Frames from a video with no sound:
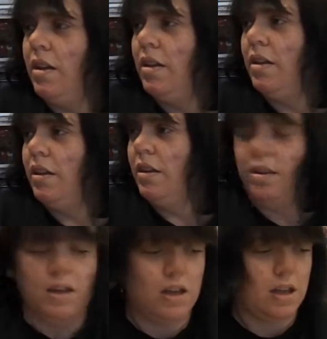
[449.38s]

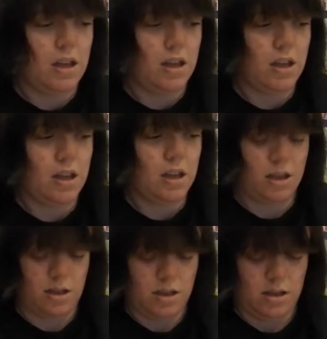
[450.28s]

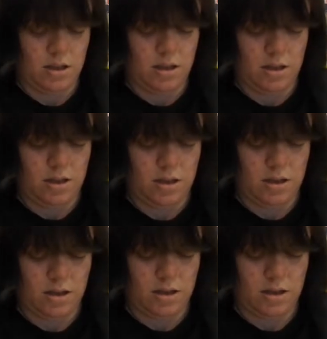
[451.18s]

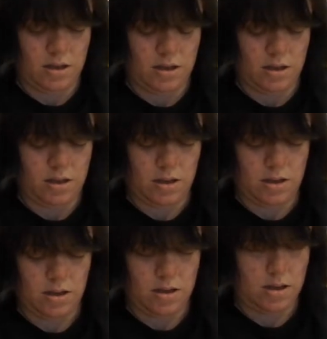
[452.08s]

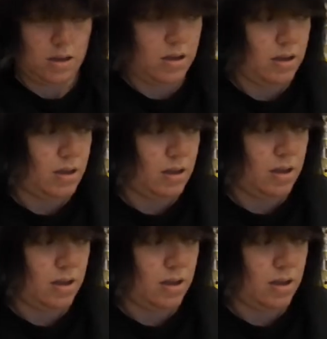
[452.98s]
(not speaking)